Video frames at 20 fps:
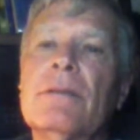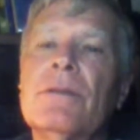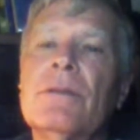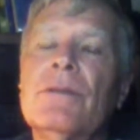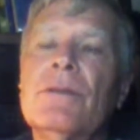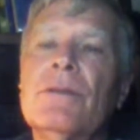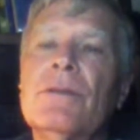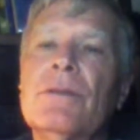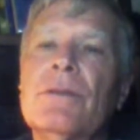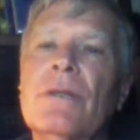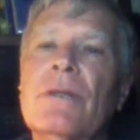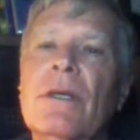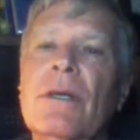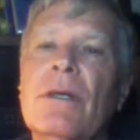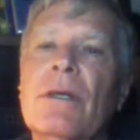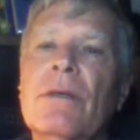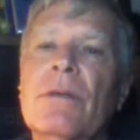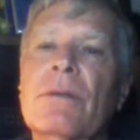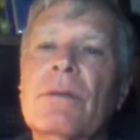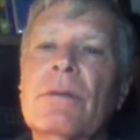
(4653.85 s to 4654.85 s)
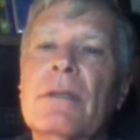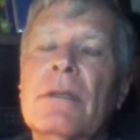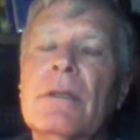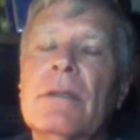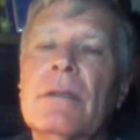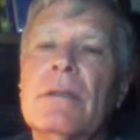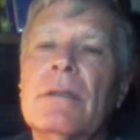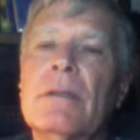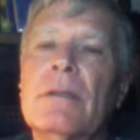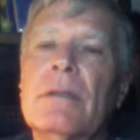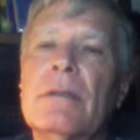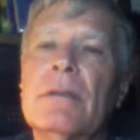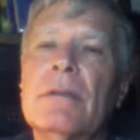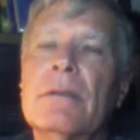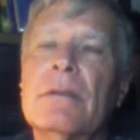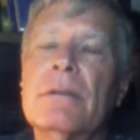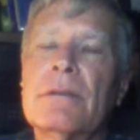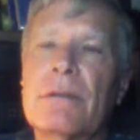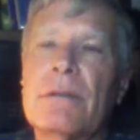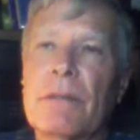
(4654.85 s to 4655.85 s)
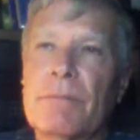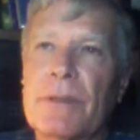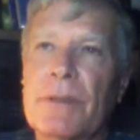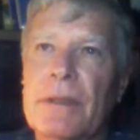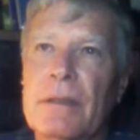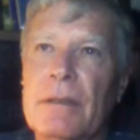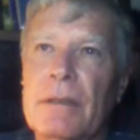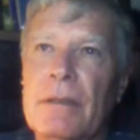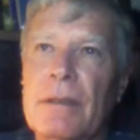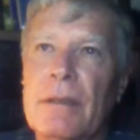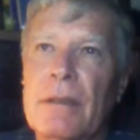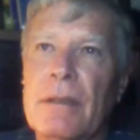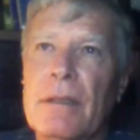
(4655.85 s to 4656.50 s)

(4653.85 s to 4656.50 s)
you know something,